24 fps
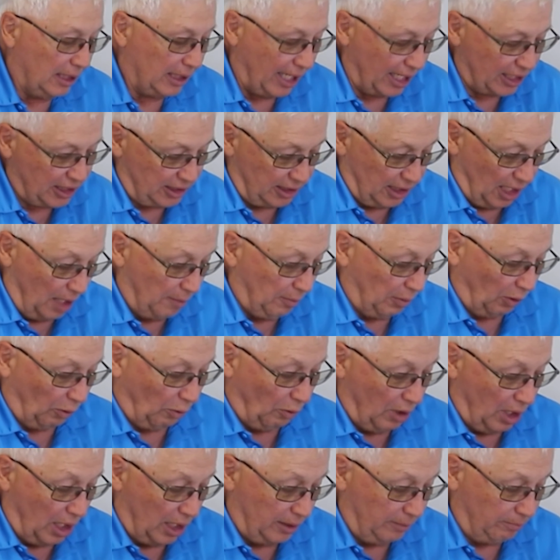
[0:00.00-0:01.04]
That's number
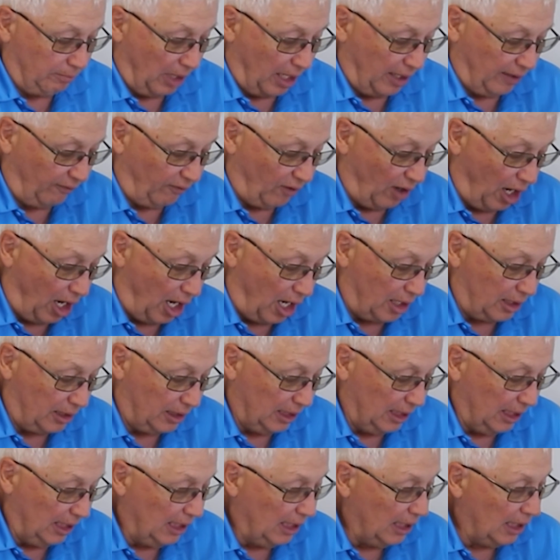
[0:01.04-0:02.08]
one by
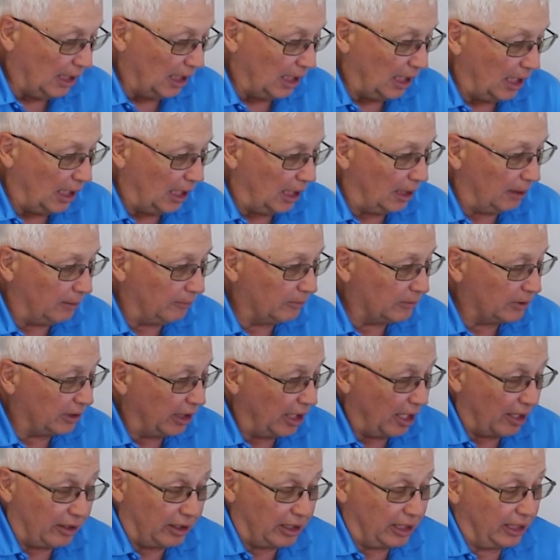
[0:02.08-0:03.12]
far.
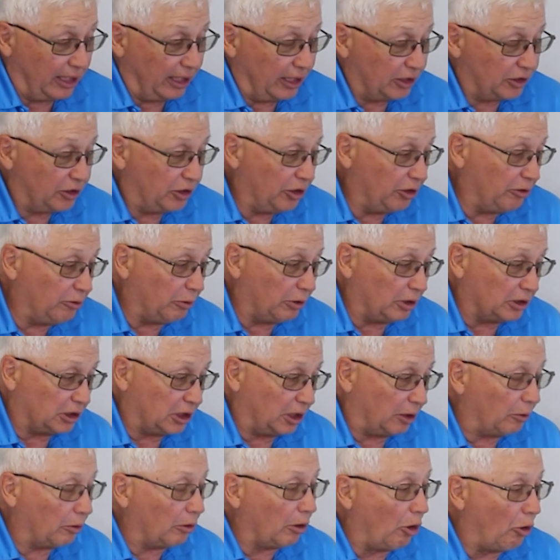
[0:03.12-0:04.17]
The other thing is too,
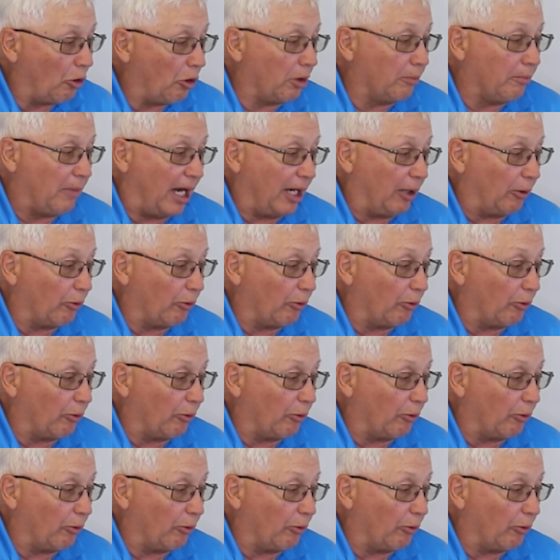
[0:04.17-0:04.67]
will it lower my